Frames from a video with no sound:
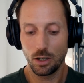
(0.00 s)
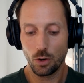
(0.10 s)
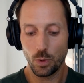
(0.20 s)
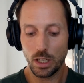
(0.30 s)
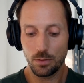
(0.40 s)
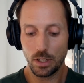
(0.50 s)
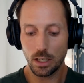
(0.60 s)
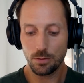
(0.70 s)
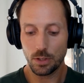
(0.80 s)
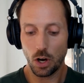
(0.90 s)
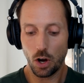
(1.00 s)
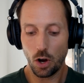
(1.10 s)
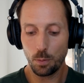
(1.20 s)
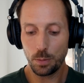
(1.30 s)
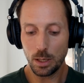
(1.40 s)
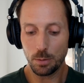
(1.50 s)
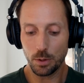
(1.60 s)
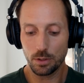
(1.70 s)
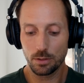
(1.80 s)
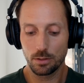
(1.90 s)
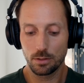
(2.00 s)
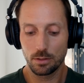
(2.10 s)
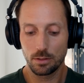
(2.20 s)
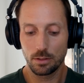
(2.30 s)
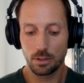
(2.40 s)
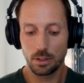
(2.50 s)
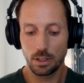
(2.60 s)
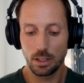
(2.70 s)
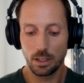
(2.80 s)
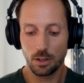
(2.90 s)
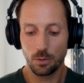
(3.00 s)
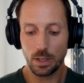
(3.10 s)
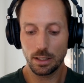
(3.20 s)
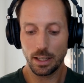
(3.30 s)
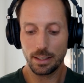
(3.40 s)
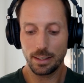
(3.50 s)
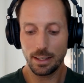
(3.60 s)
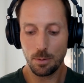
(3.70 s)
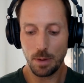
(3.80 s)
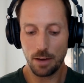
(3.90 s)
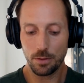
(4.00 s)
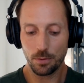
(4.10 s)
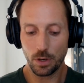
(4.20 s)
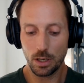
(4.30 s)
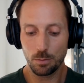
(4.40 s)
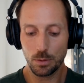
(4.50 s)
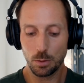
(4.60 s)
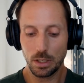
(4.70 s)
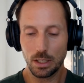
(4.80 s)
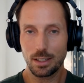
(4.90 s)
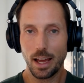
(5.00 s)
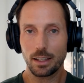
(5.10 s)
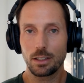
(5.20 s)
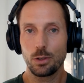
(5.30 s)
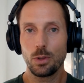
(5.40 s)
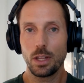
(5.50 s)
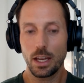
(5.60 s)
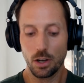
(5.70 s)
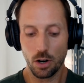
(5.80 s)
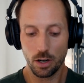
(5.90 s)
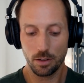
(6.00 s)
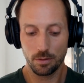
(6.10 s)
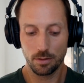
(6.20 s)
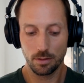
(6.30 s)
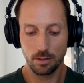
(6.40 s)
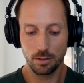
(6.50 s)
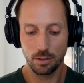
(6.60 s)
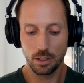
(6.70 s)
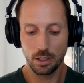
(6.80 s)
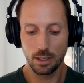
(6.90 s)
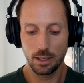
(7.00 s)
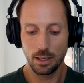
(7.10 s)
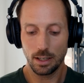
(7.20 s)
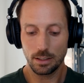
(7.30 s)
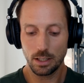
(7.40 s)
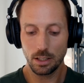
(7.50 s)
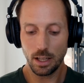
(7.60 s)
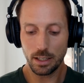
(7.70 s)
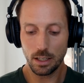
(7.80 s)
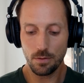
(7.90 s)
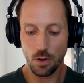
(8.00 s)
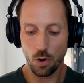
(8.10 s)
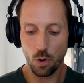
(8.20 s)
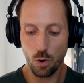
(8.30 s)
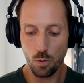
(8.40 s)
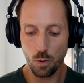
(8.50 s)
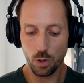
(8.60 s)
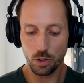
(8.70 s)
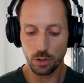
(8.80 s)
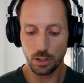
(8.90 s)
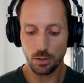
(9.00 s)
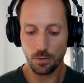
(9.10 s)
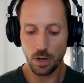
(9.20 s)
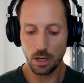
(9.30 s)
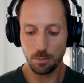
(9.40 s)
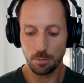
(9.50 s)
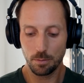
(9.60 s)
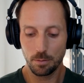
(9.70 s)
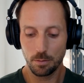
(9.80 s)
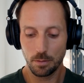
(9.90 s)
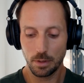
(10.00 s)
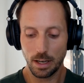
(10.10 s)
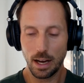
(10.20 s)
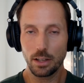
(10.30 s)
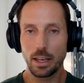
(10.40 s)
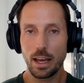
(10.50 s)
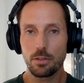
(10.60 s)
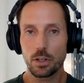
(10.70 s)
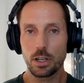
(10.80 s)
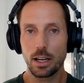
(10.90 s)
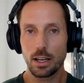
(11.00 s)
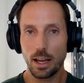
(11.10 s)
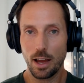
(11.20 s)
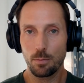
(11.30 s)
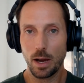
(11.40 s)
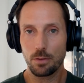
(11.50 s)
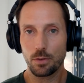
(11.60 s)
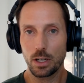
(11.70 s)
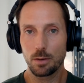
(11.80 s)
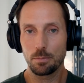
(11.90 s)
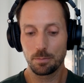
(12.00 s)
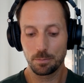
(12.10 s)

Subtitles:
We give the gift to all people. We let them have the freedom to be exactly who they are. Until I give the whole world its freedom, I'll never have my freedom.